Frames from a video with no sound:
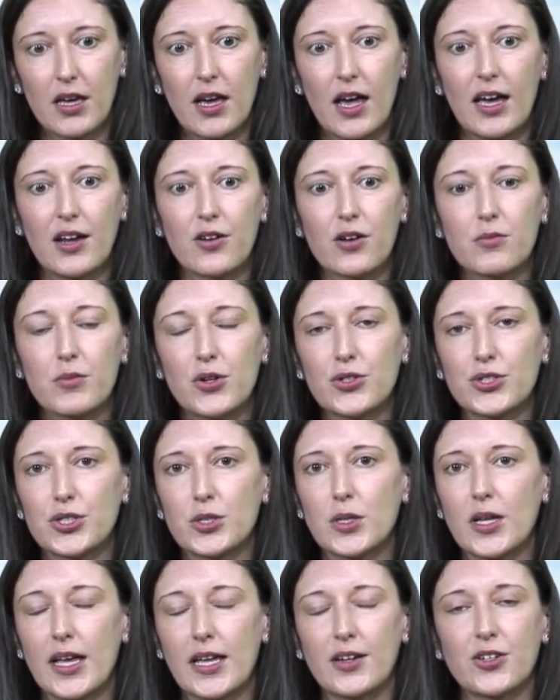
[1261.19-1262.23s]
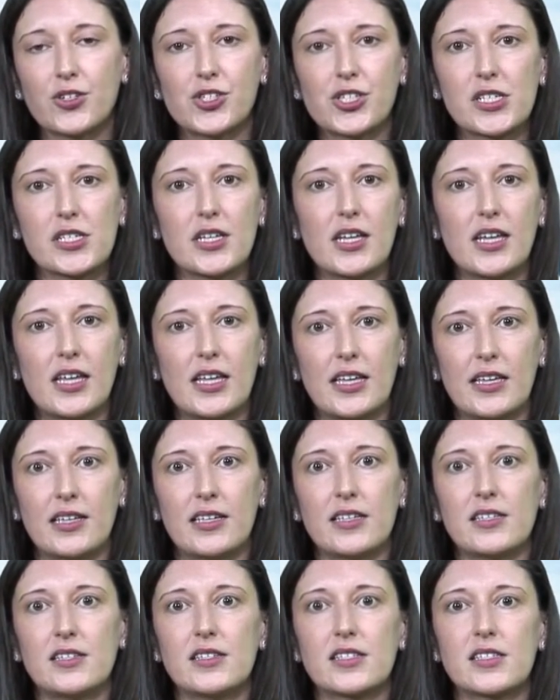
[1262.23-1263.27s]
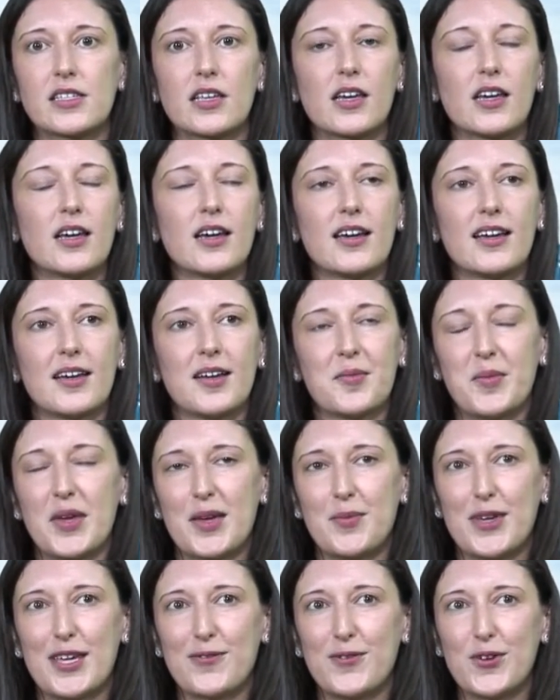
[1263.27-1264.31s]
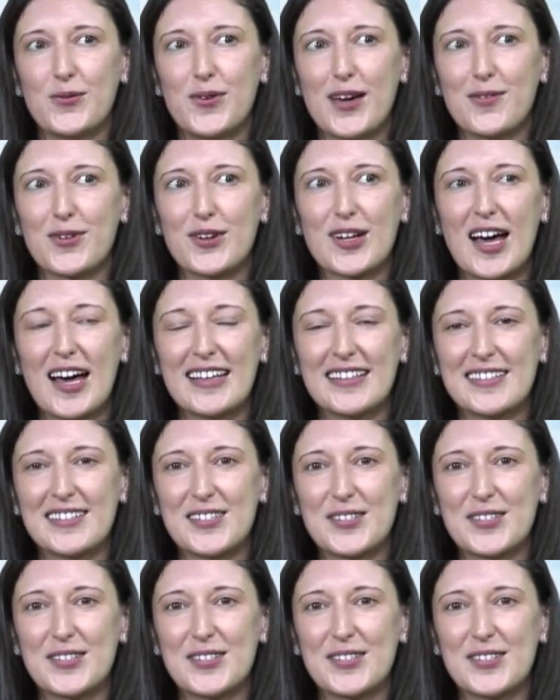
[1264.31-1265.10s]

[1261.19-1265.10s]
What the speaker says: And our emotional energy is, maybe if you've ever gotten